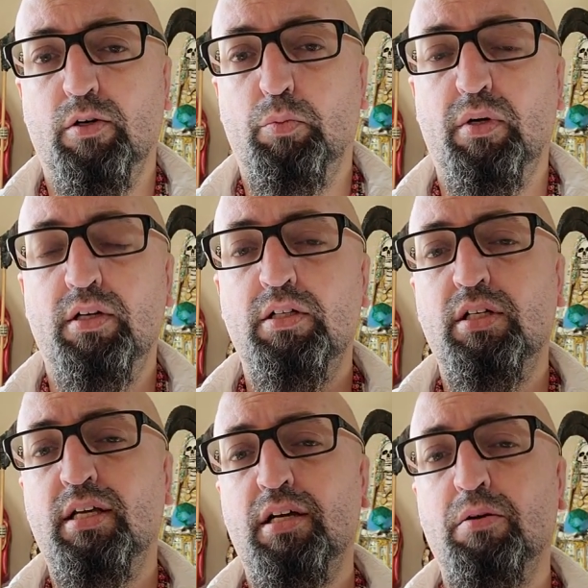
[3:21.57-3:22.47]
But here's the
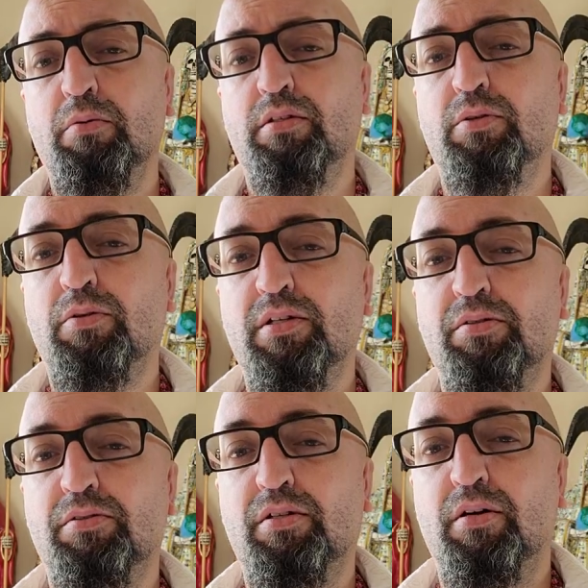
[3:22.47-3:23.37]
kicker with the
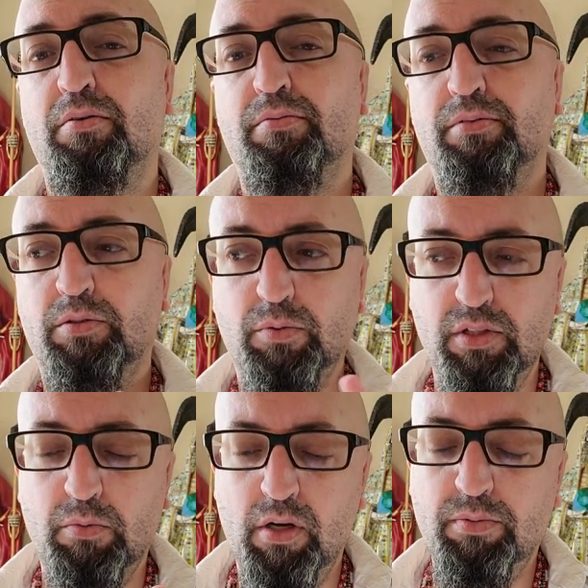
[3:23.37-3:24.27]
crystals, though. There's a
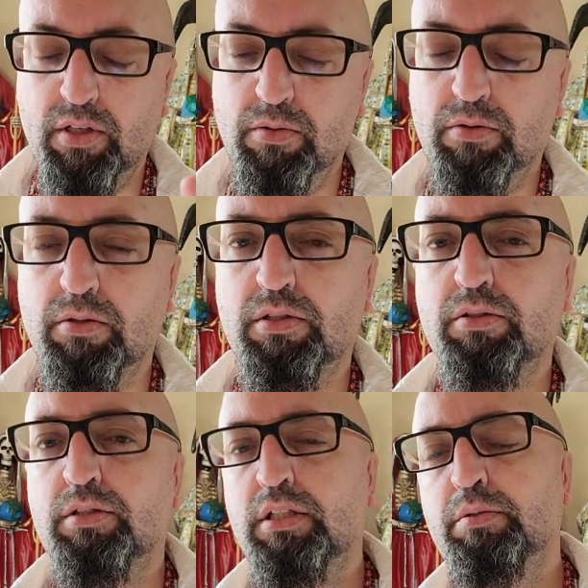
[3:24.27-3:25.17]
reason why I'm starting with
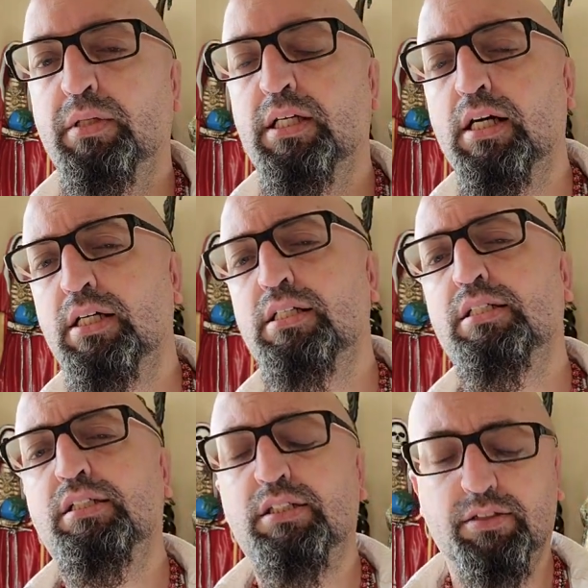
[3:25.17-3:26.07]
crystals. It's
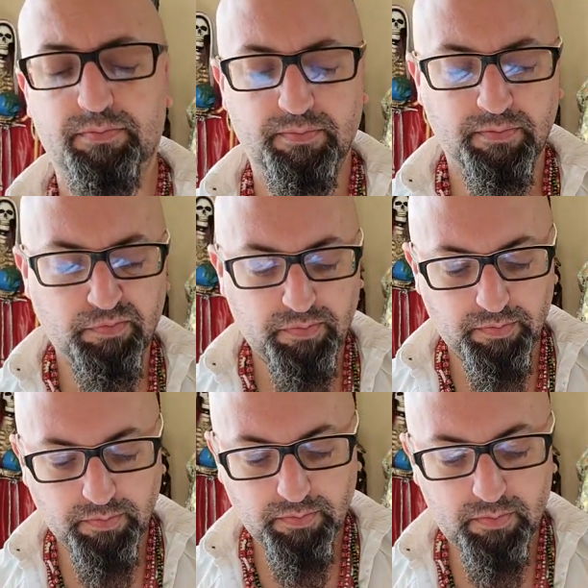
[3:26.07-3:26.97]
because
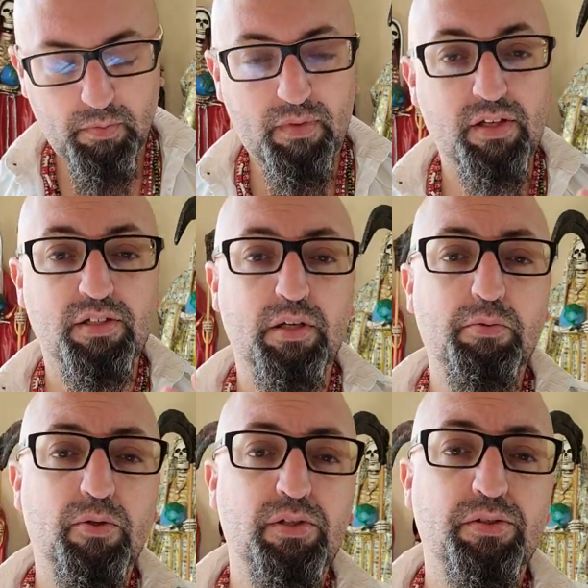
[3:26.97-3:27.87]
some
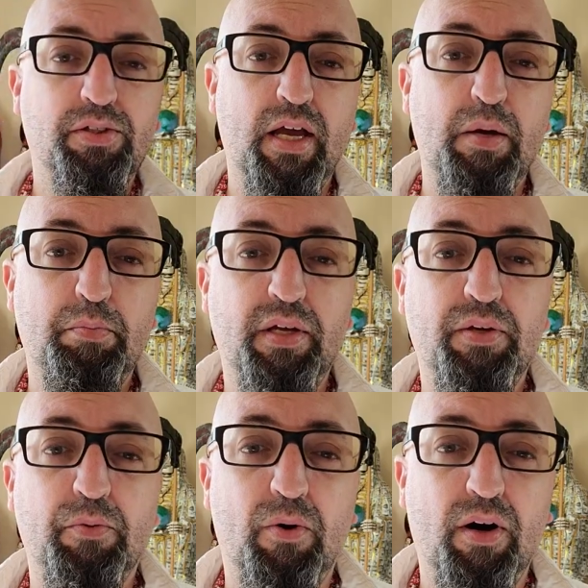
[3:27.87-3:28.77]
crystals can't be
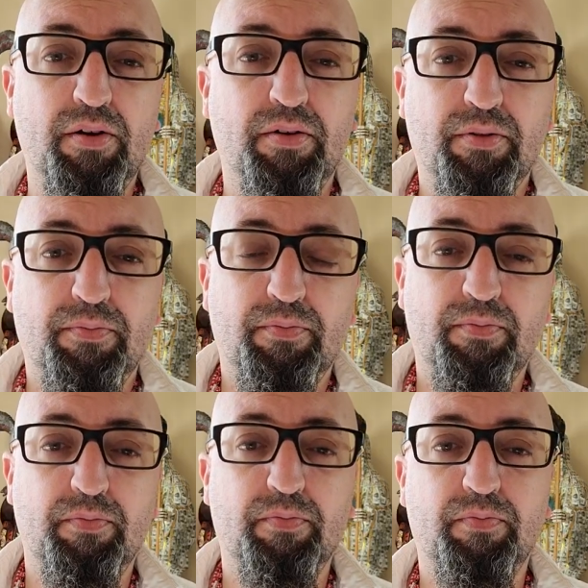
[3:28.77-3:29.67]
in water.
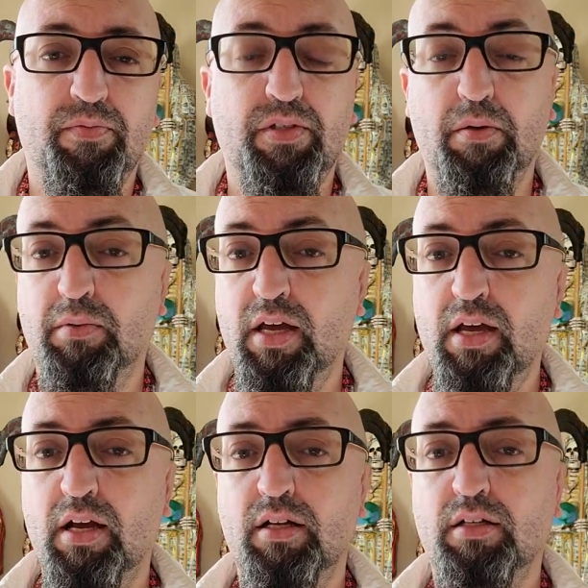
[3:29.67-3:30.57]
Some
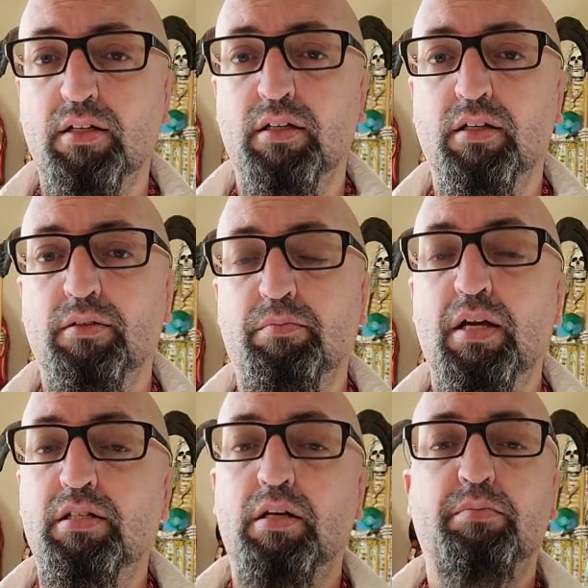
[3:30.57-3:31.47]
can.
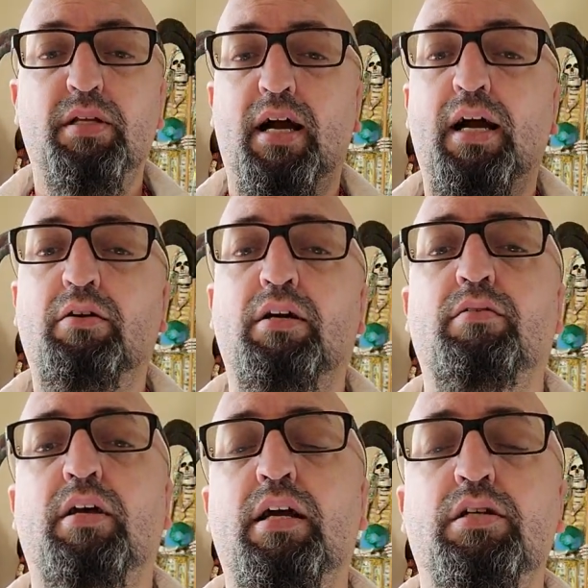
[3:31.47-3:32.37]
That's something I don't
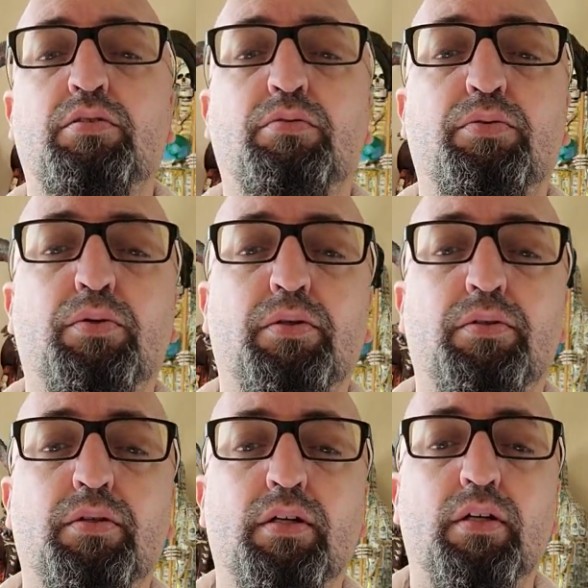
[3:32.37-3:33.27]
have the answer for.
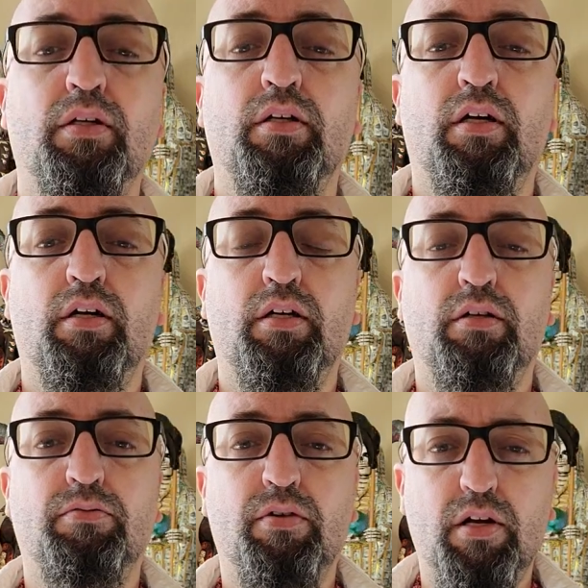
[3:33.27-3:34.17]

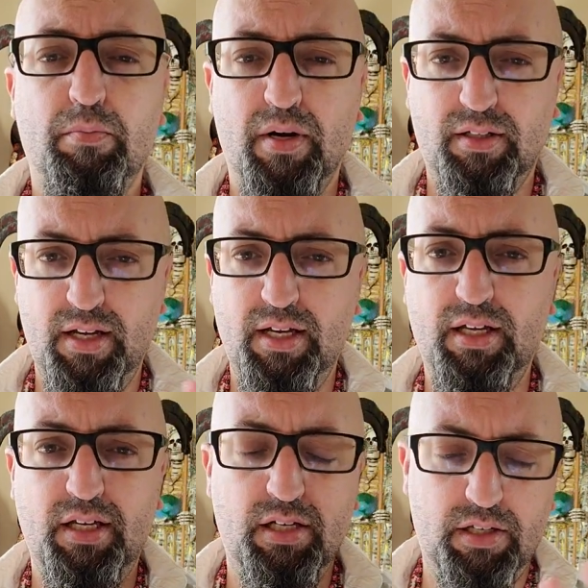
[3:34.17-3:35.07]
A friend of mine,
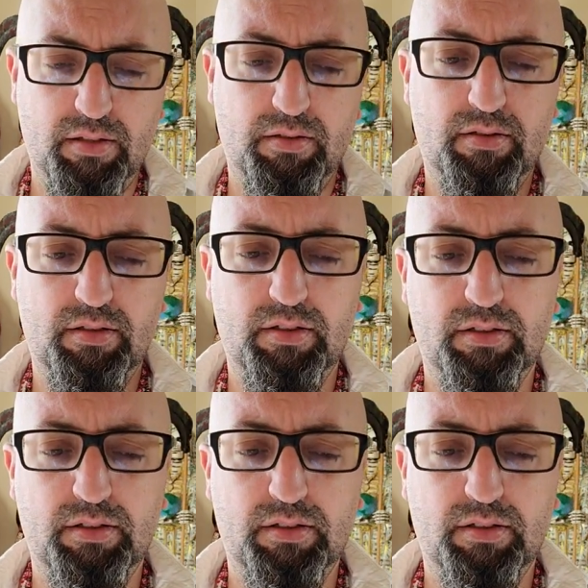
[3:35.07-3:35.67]
Lady E. Shaw,